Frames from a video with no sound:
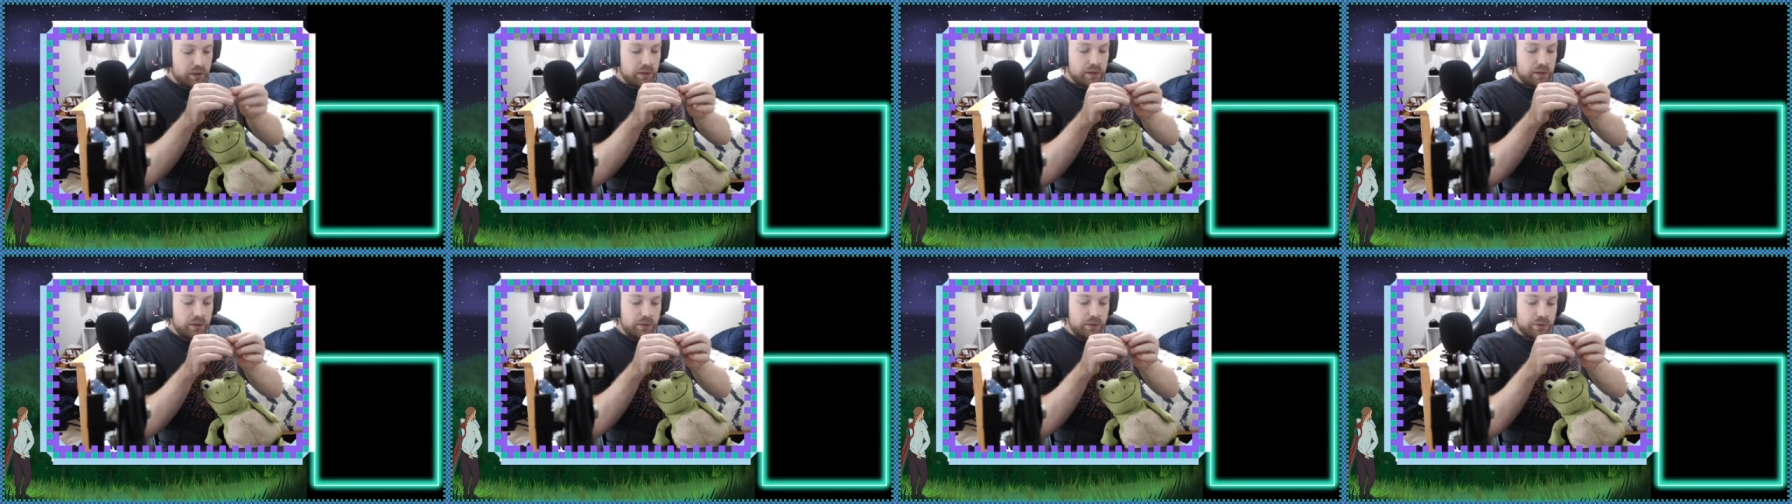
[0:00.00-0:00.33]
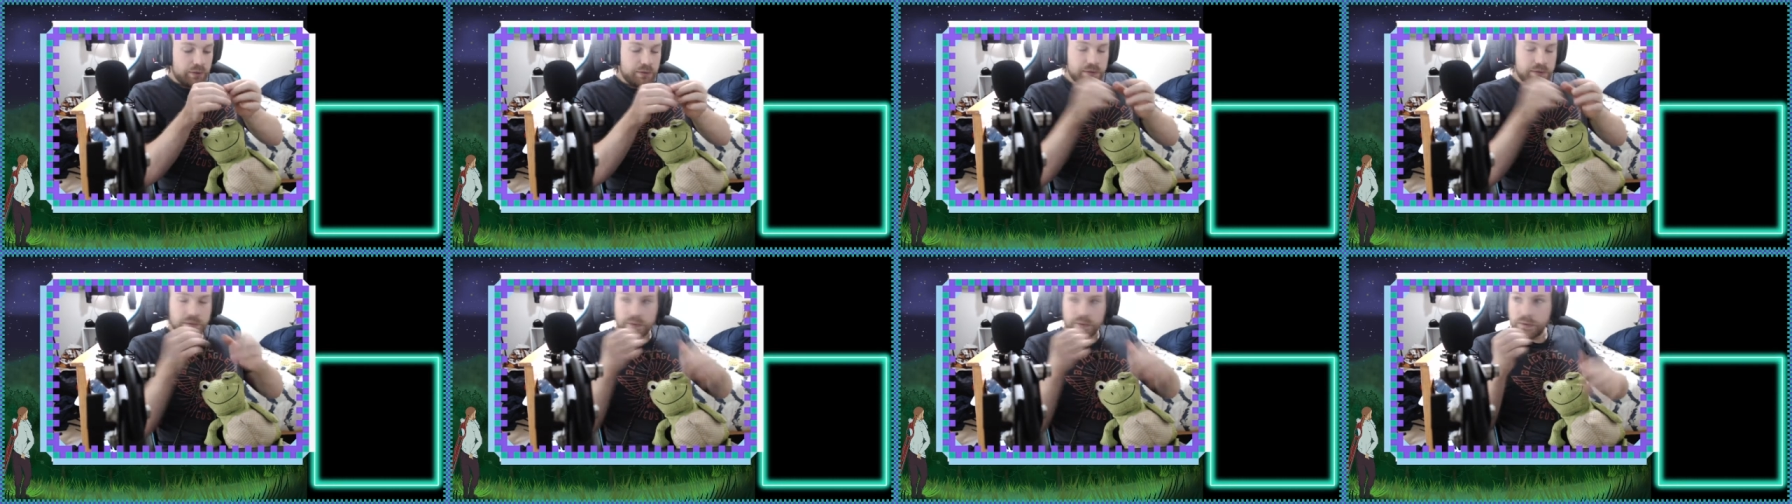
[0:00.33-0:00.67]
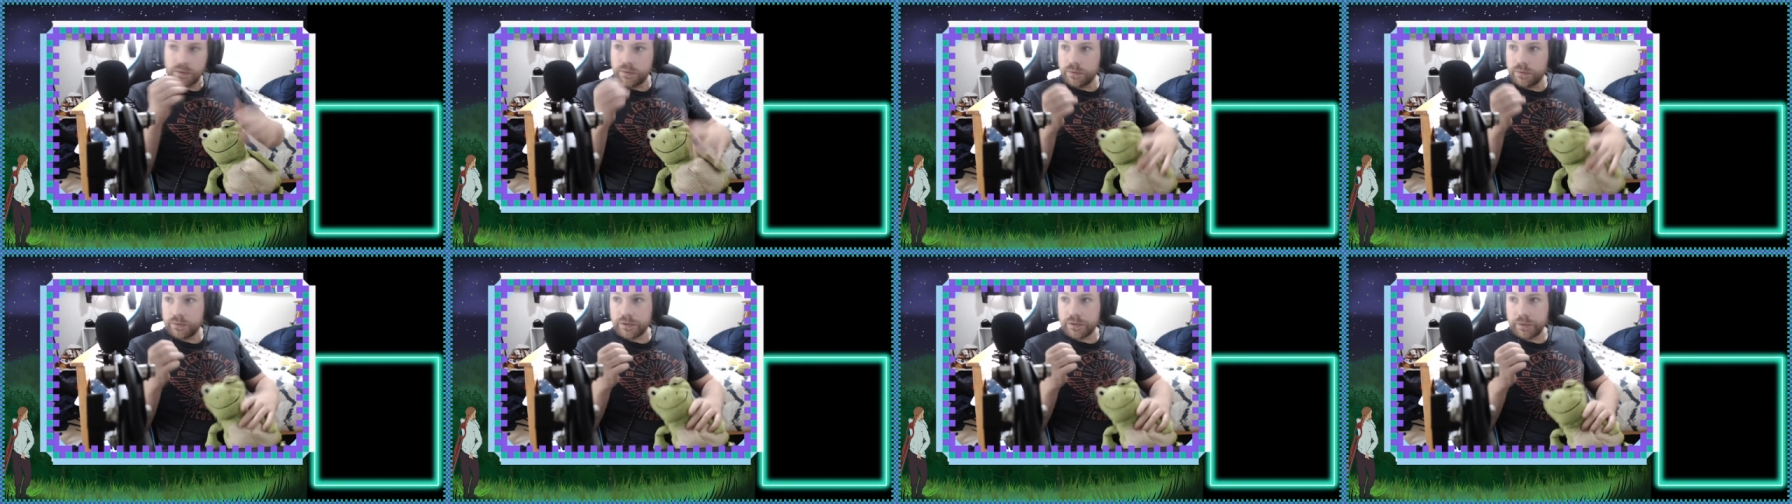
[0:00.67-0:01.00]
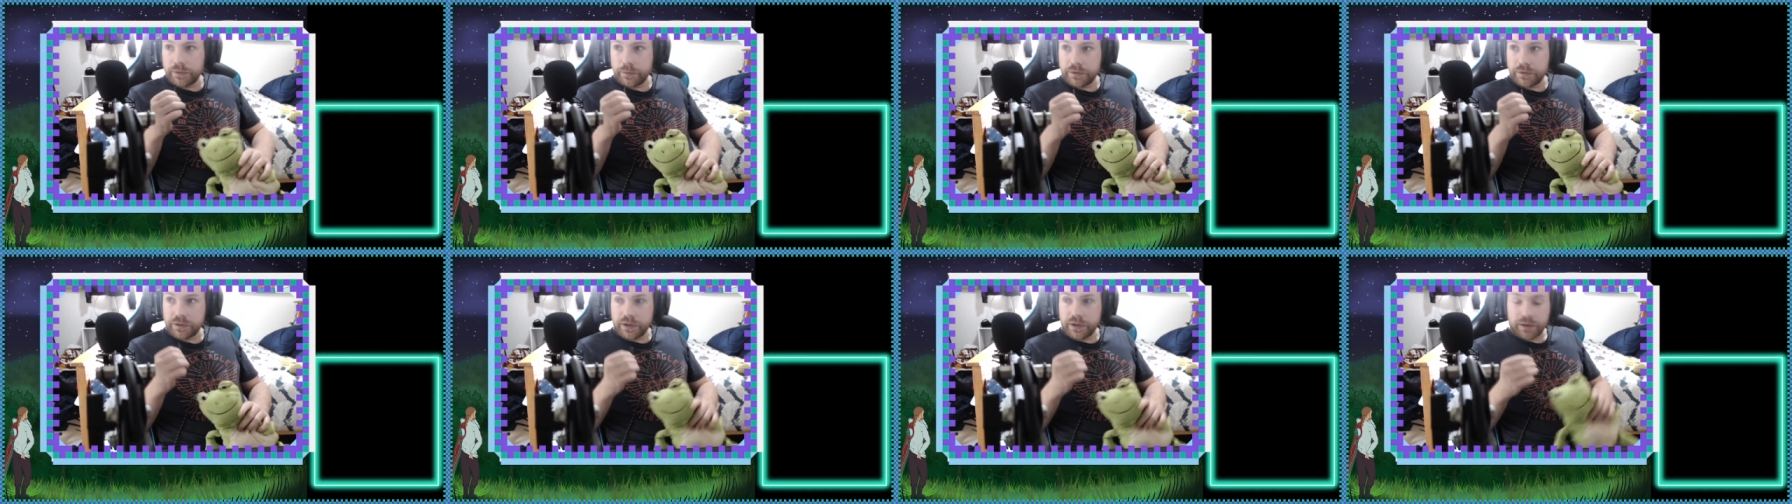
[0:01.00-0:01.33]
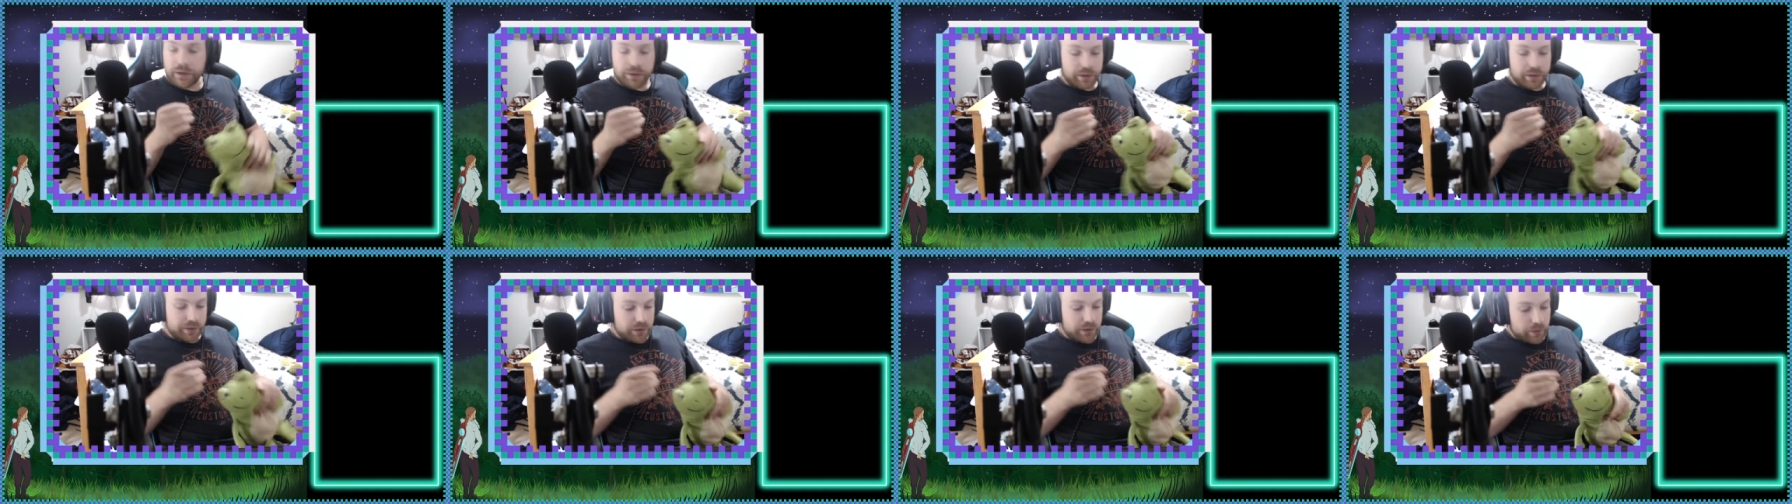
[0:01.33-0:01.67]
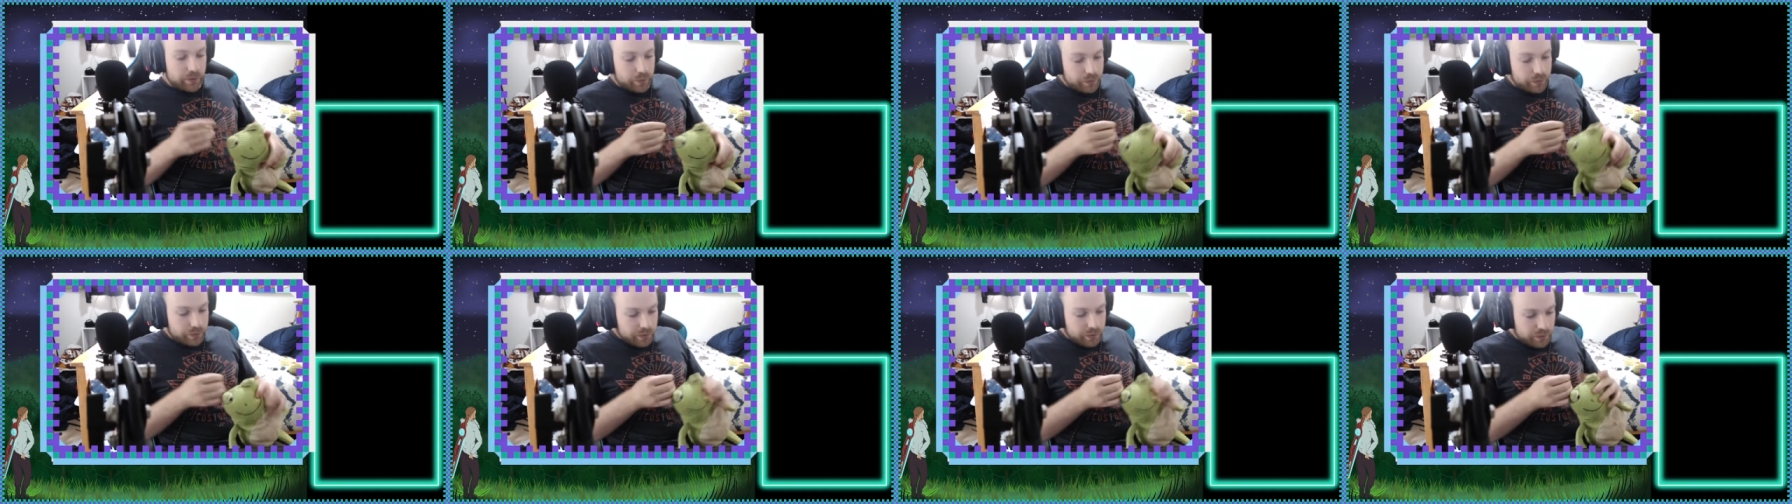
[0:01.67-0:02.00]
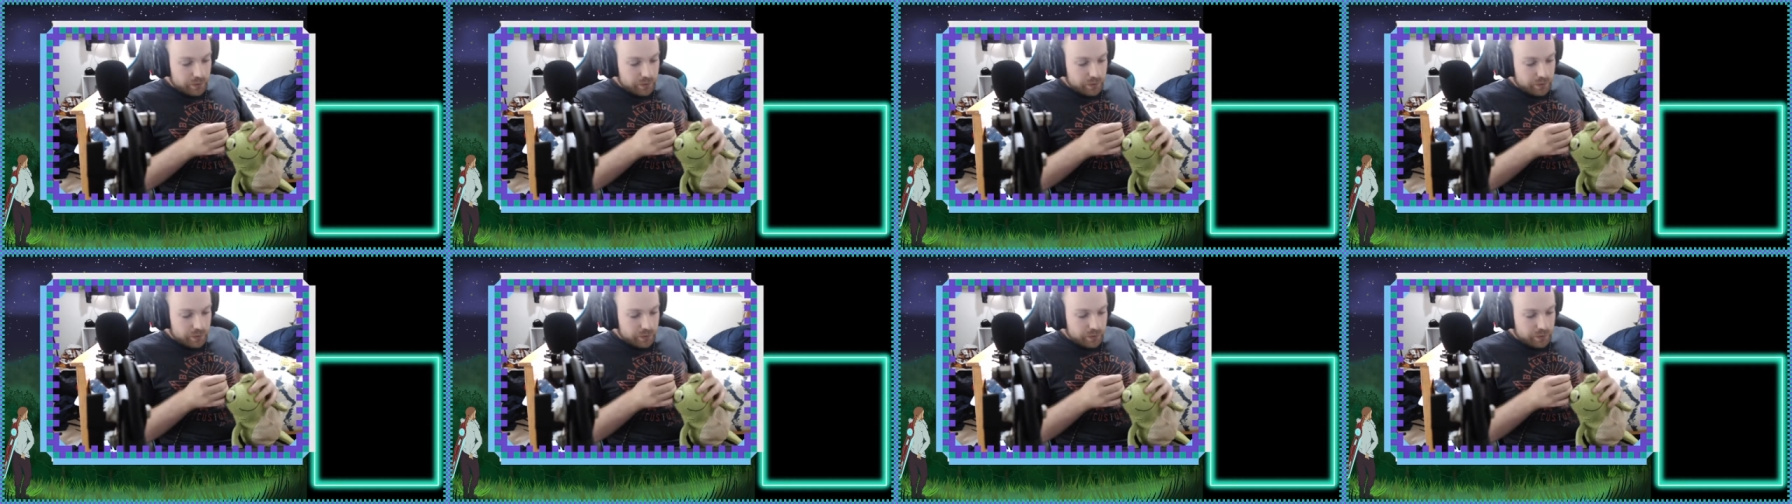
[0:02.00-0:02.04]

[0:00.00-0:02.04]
is similar to how last time I was